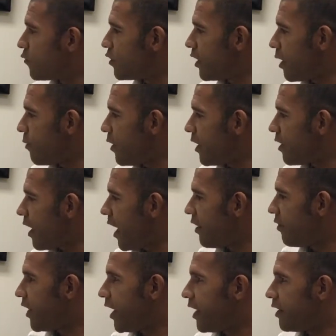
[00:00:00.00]
limit,
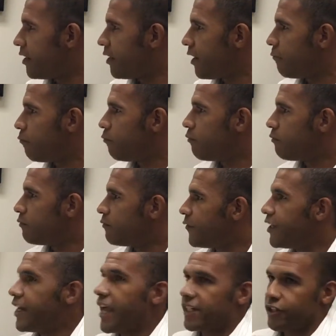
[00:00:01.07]
and then
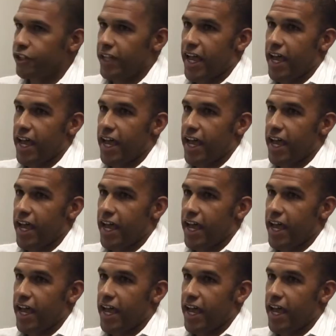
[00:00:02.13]
the national